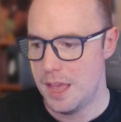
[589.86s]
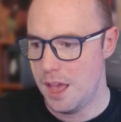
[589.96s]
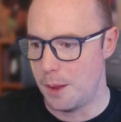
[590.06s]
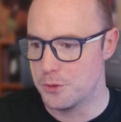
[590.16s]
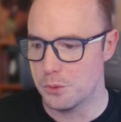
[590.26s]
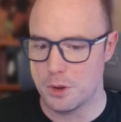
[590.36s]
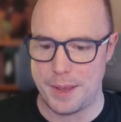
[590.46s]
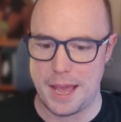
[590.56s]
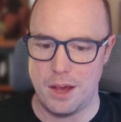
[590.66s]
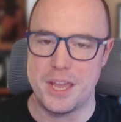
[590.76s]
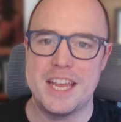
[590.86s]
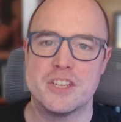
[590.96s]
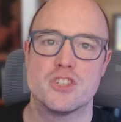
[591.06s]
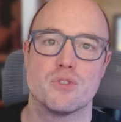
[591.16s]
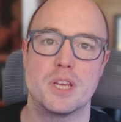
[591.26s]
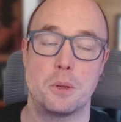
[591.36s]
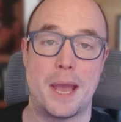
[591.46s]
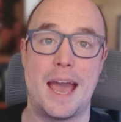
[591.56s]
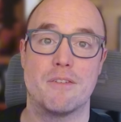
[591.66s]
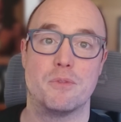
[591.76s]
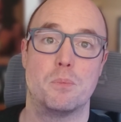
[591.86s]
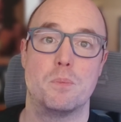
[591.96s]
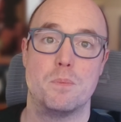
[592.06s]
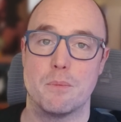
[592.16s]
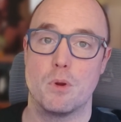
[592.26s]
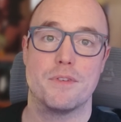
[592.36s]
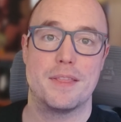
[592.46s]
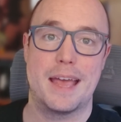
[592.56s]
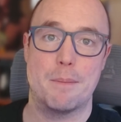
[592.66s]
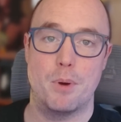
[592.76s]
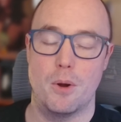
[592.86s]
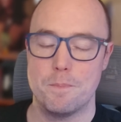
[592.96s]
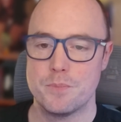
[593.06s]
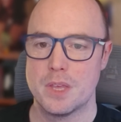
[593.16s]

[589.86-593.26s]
I'm talking about history you have within that bot.